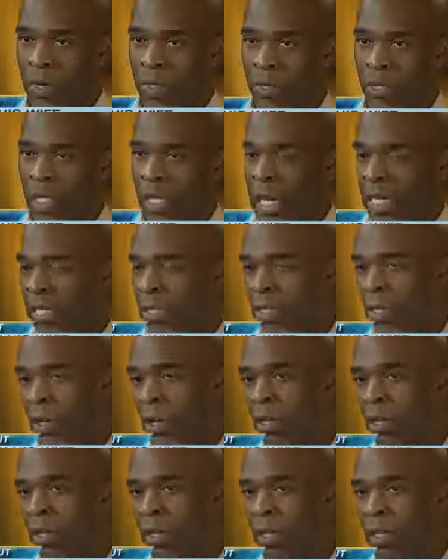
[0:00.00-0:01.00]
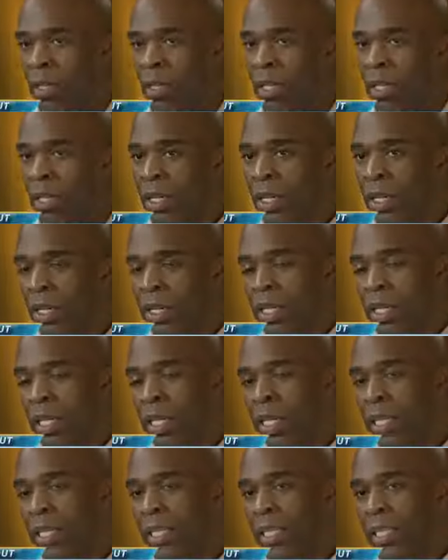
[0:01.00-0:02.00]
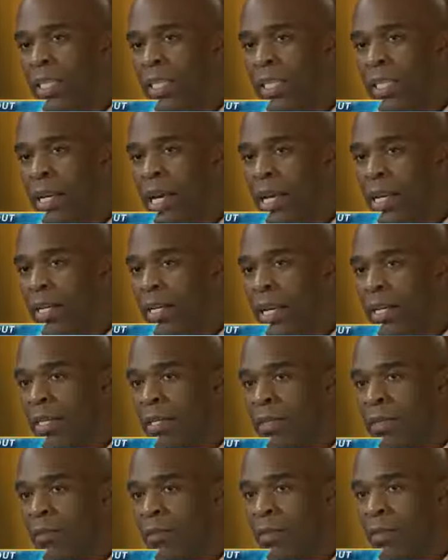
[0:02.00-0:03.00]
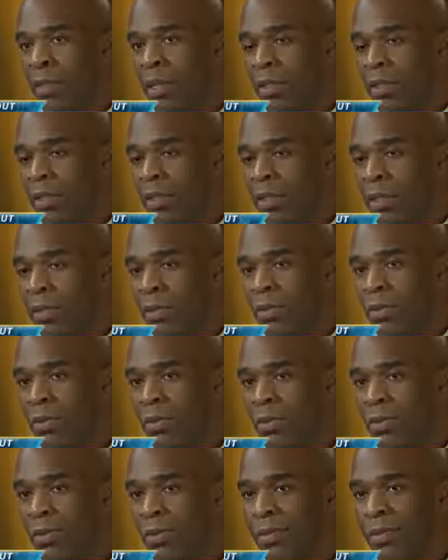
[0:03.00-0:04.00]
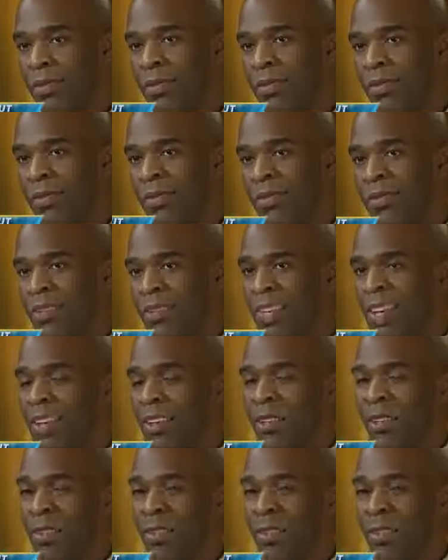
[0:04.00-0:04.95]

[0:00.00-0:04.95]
Well, she didn't like to talk, and I didn't like to confront, so I don't